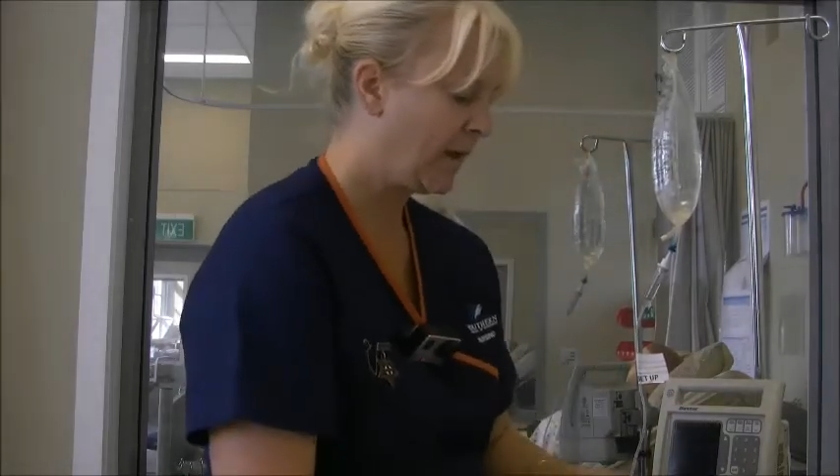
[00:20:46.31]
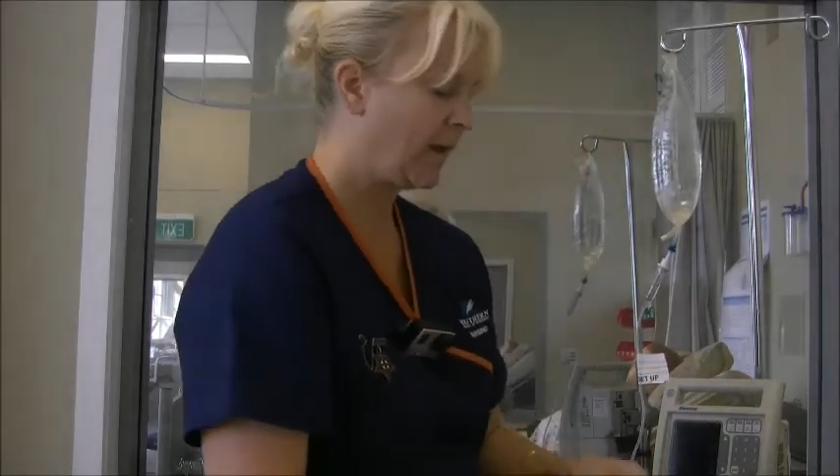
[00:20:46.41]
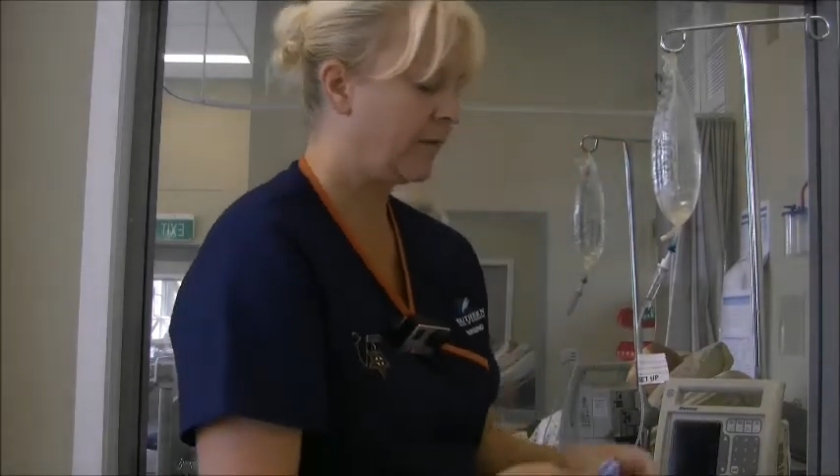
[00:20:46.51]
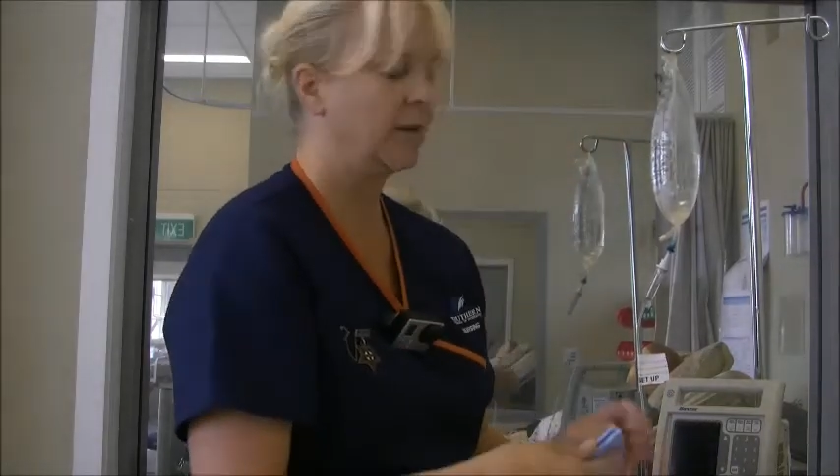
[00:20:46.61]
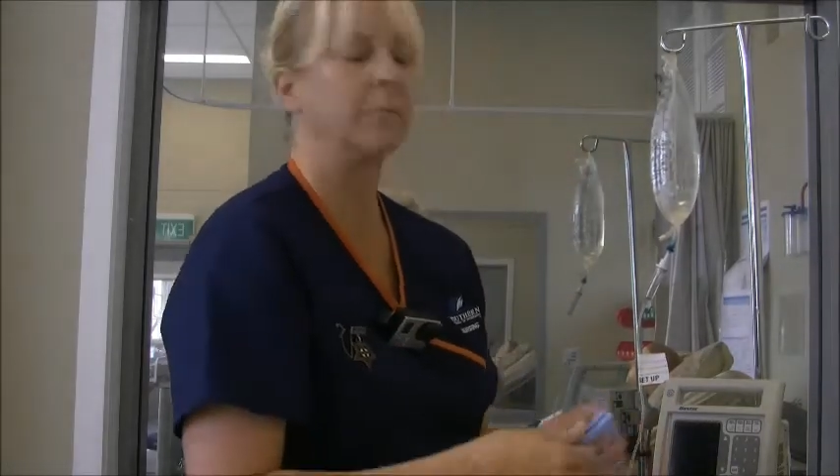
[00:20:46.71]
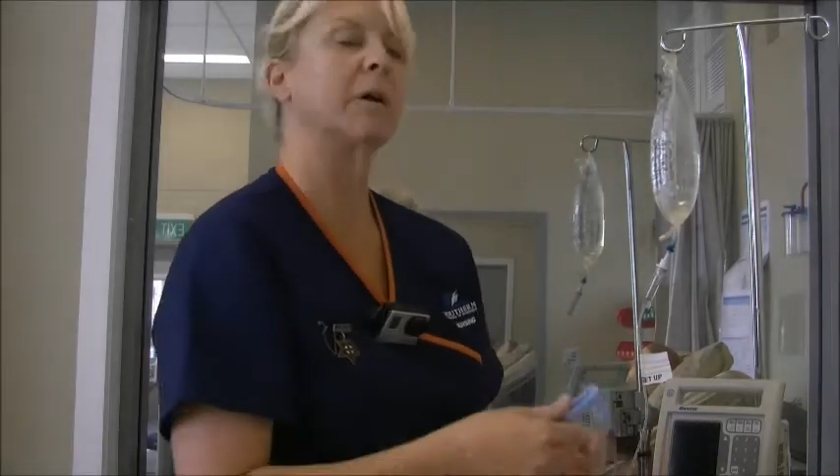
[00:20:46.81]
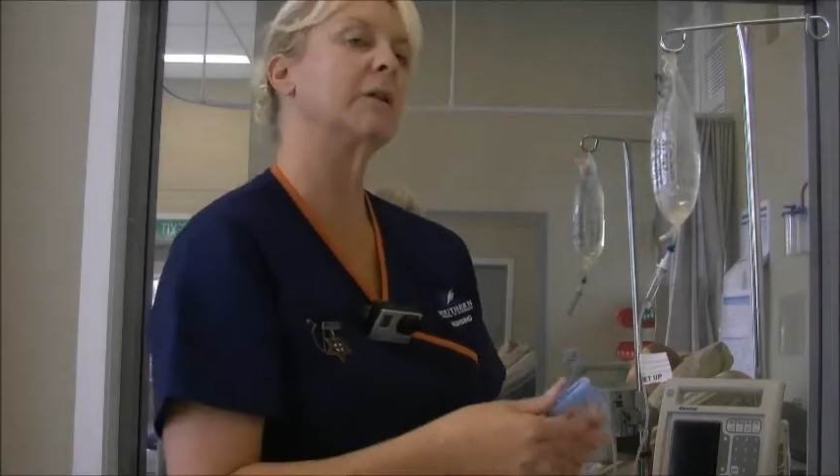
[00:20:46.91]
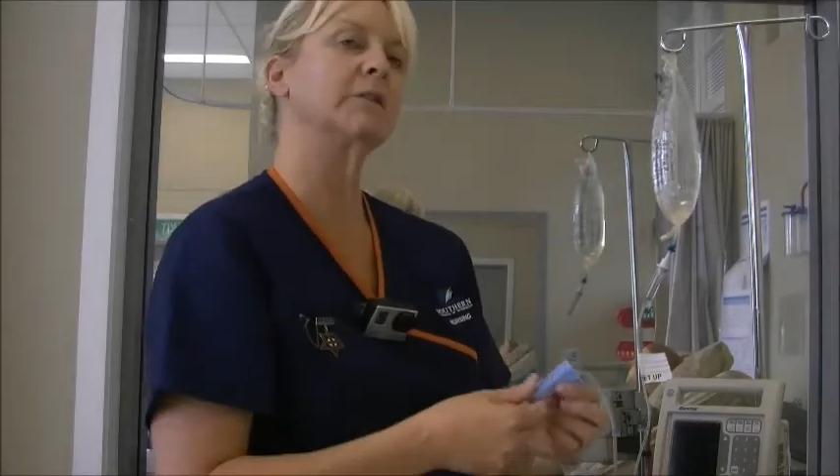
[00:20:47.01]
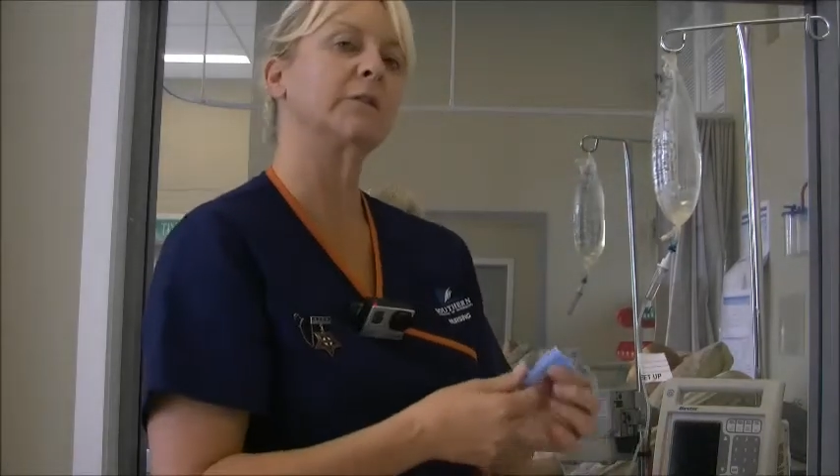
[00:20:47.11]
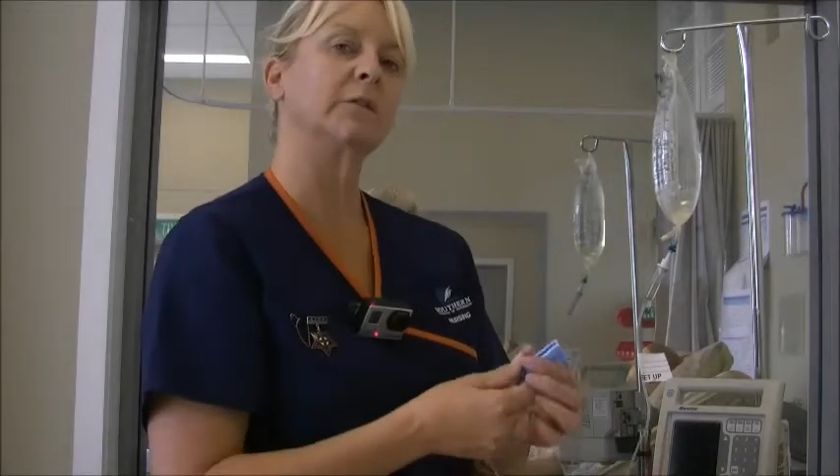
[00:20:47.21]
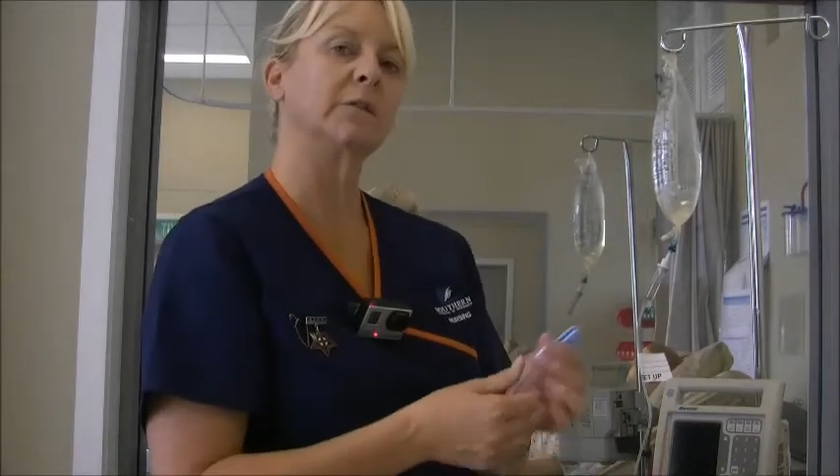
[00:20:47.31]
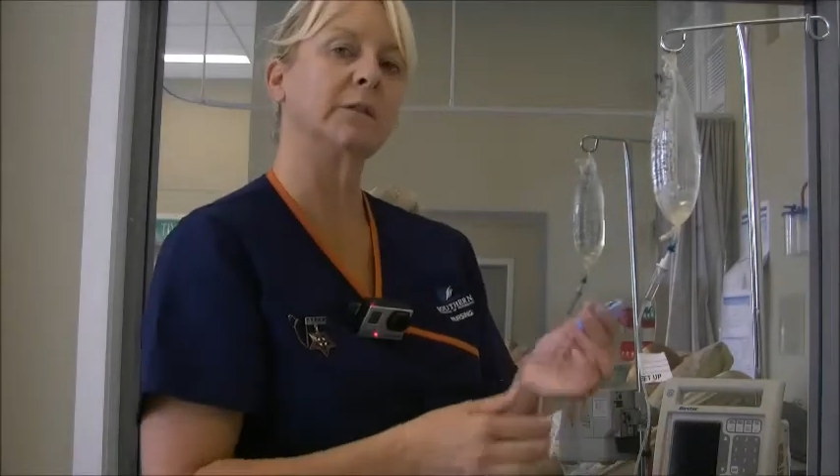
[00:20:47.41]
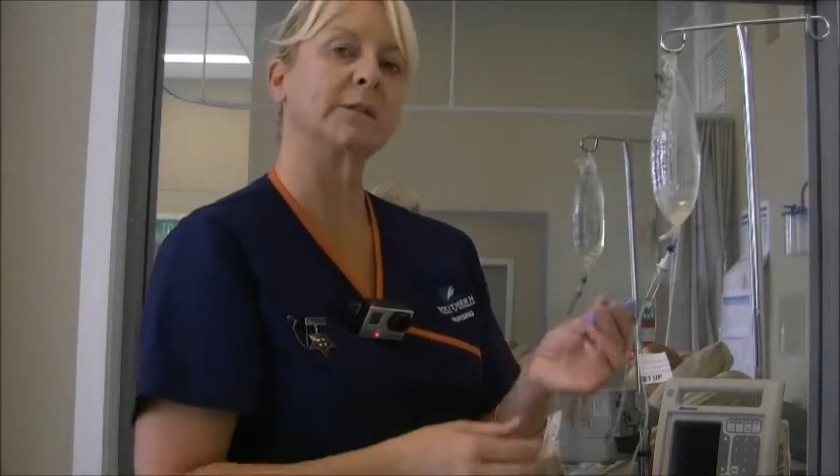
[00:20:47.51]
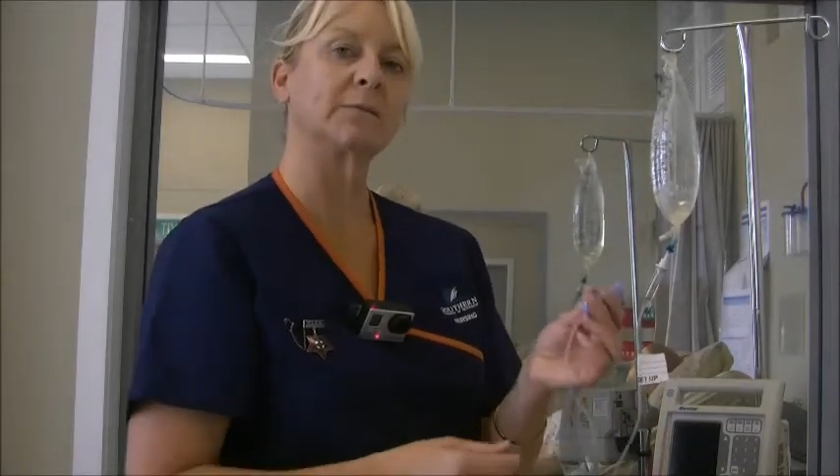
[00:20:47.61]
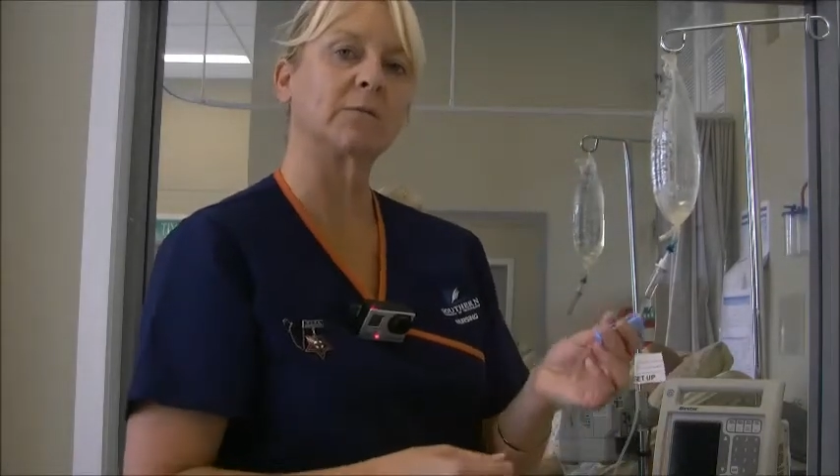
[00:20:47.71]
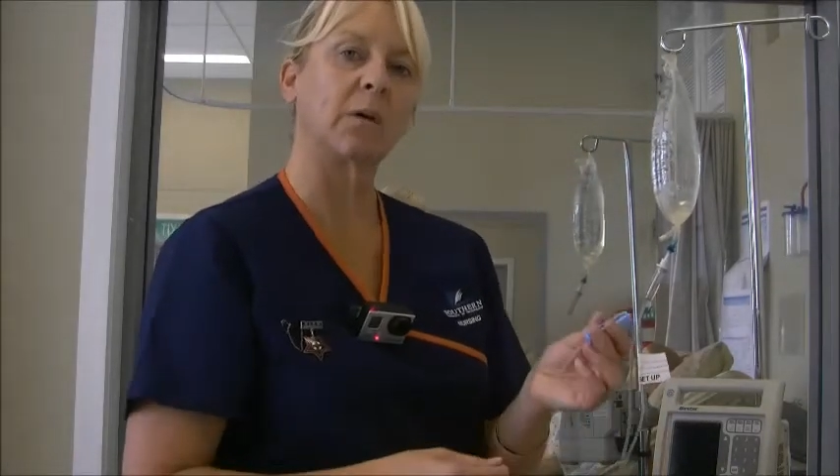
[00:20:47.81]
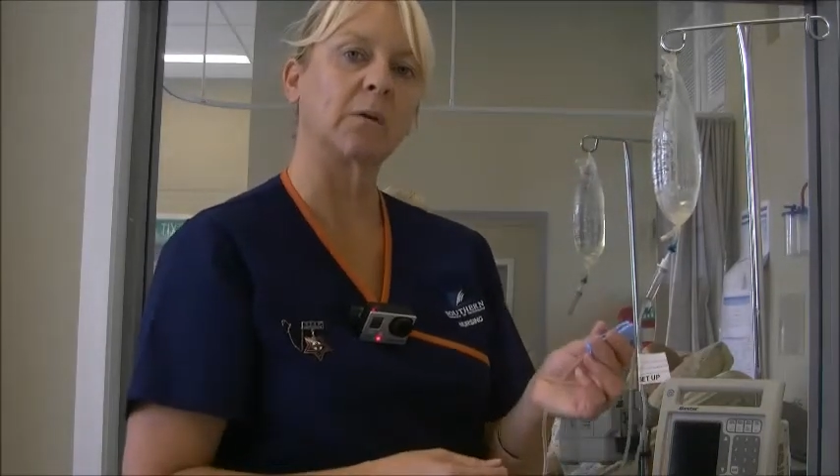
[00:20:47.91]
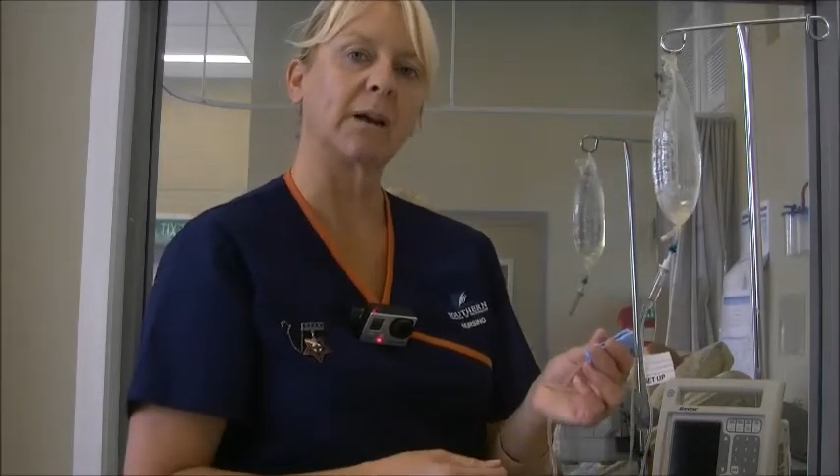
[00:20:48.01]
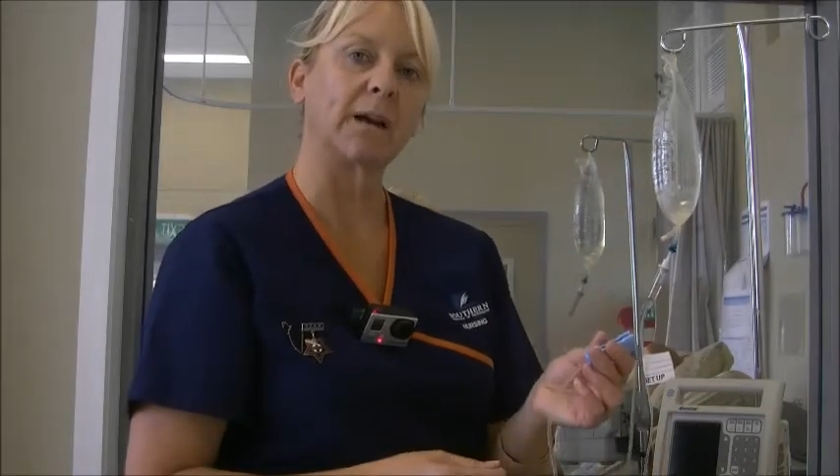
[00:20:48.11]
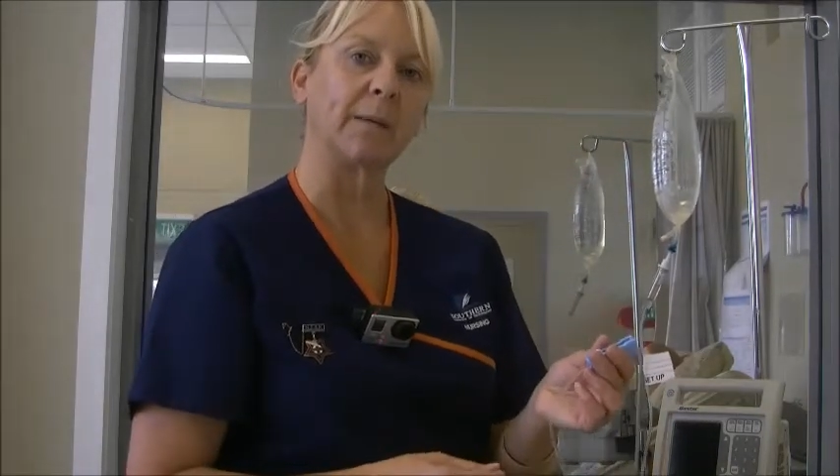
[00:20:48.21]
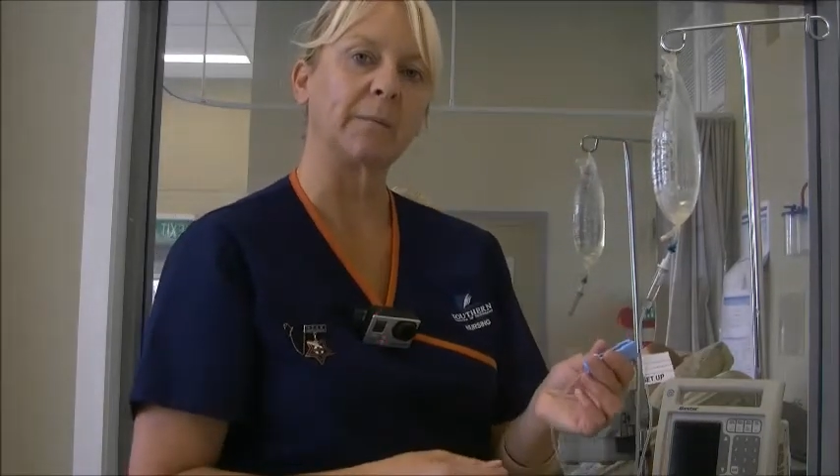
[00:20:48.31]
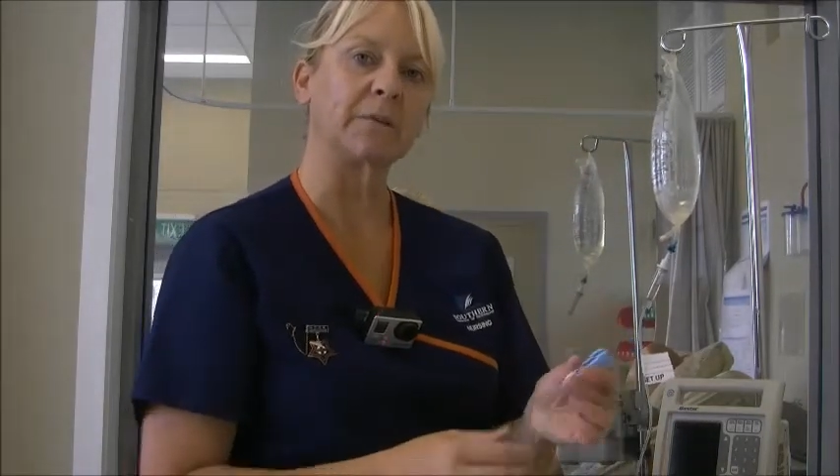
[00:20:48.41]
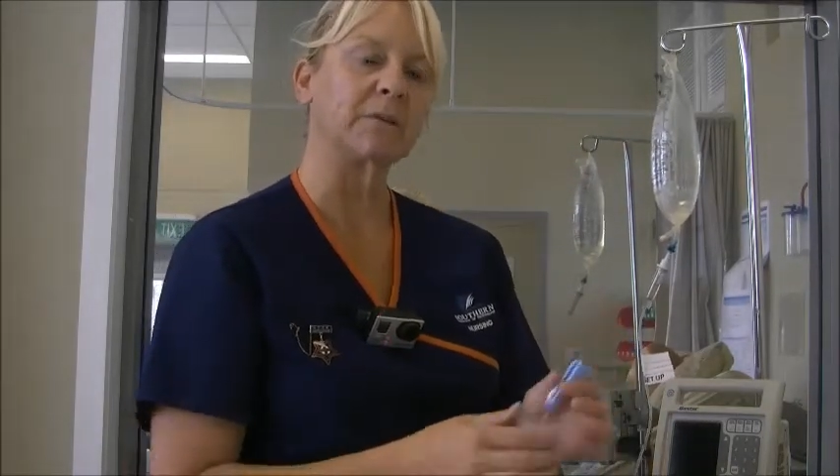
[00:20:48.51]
And then I'm going to use the roller clamp